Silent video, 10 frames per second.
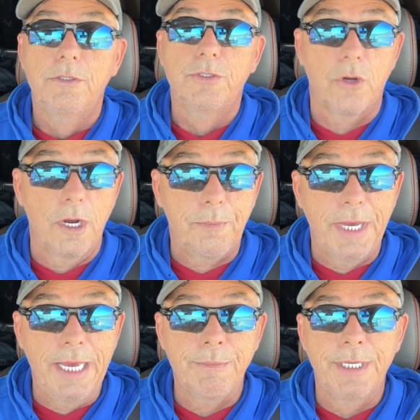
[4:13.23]
truck
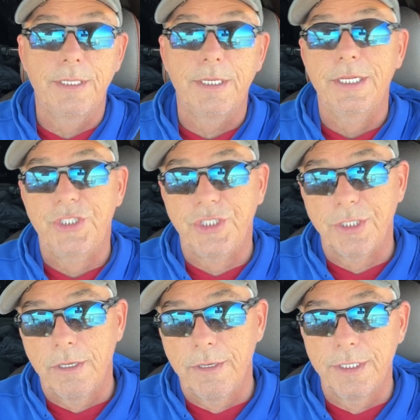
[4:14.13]
payment,
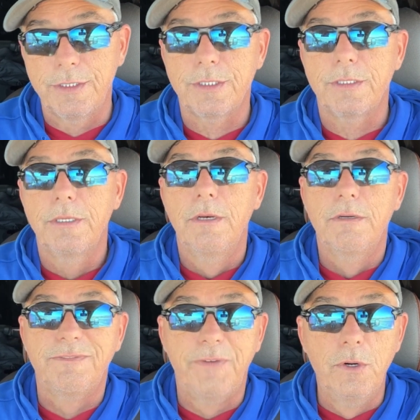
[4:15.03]
insurance,
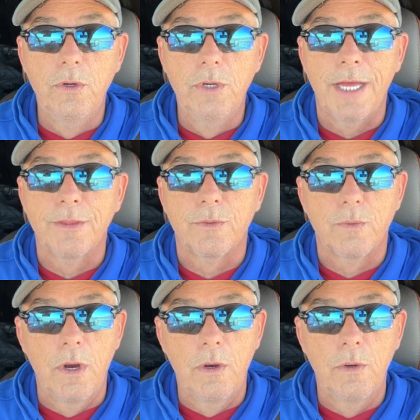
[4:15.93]
food on the
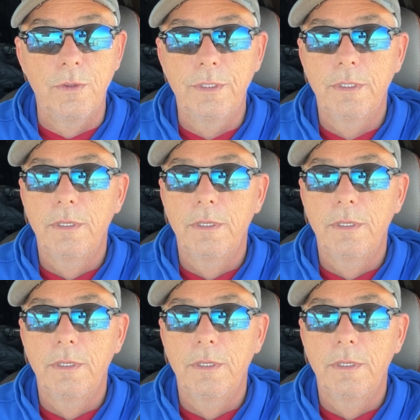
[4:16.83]
road,